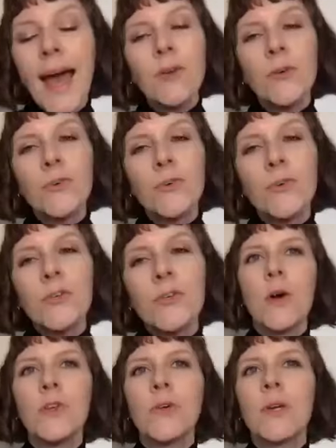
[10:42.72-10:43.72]
and also as well,
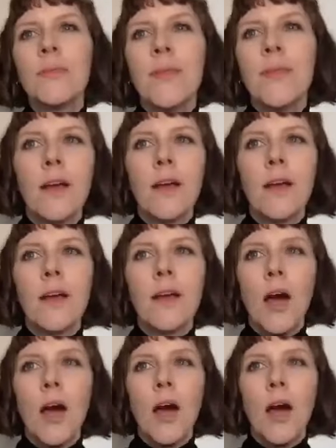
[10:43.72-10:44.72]
you can then kind of
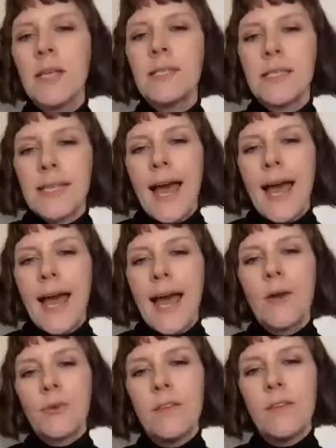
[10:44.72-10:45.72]
customize it to how your
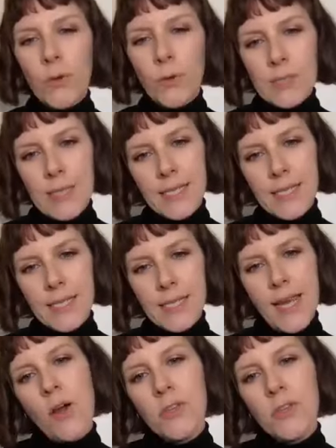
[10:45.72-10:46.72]
skin feels that
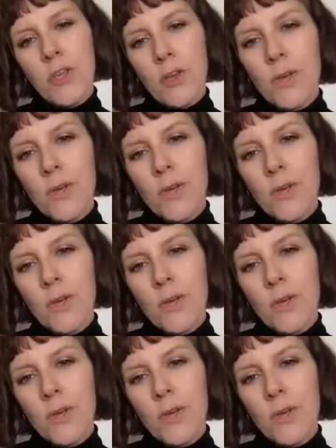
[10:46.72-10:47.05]
day, can't you?